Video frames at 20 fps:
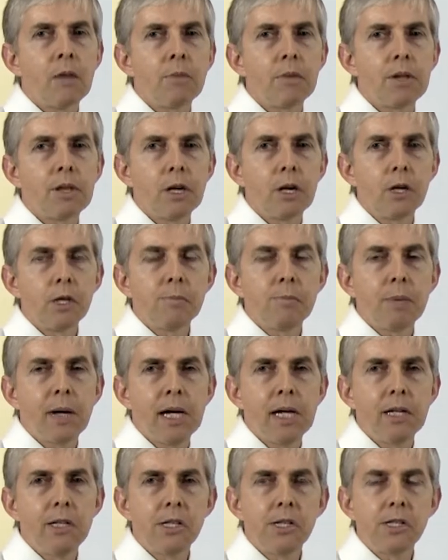number those
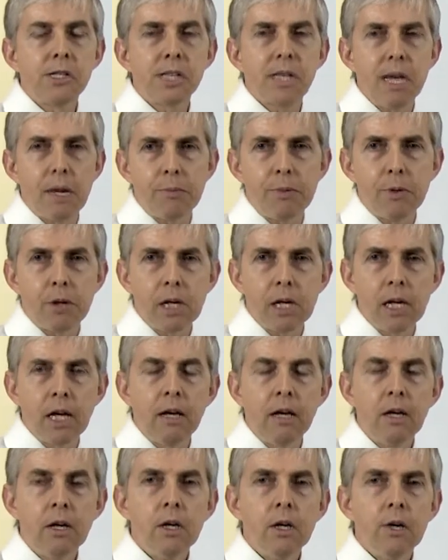pages
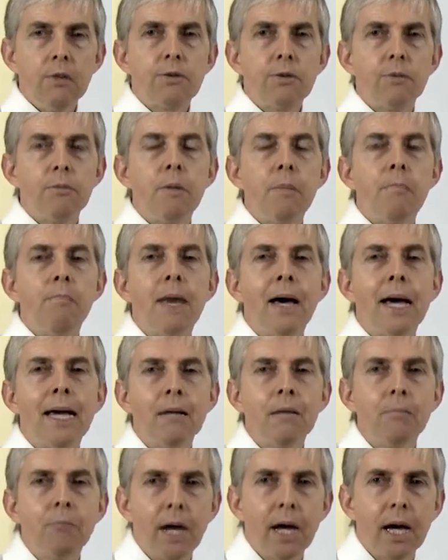separately from the
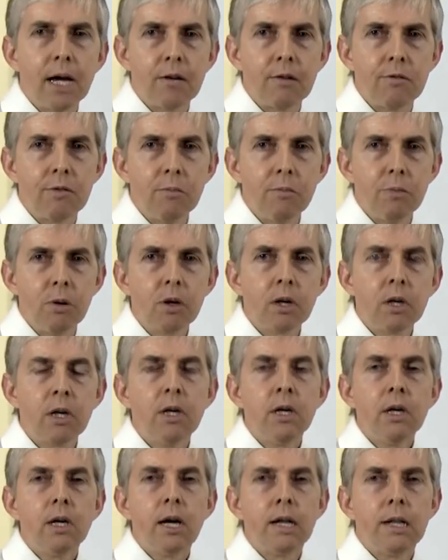main part of the book,
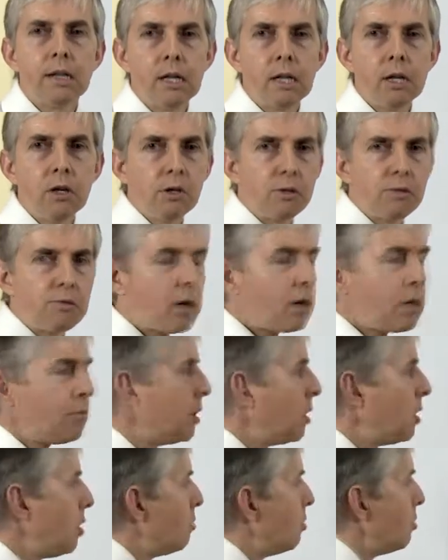and they use
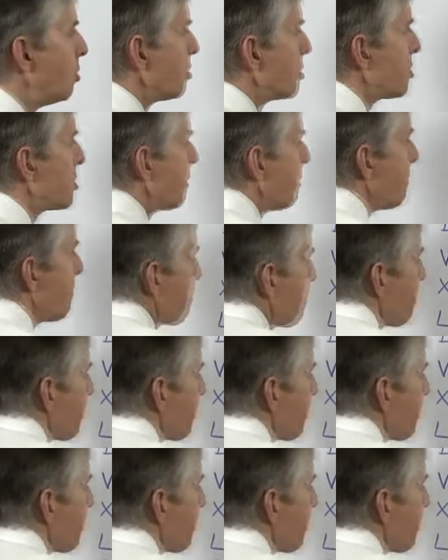Roman numerals.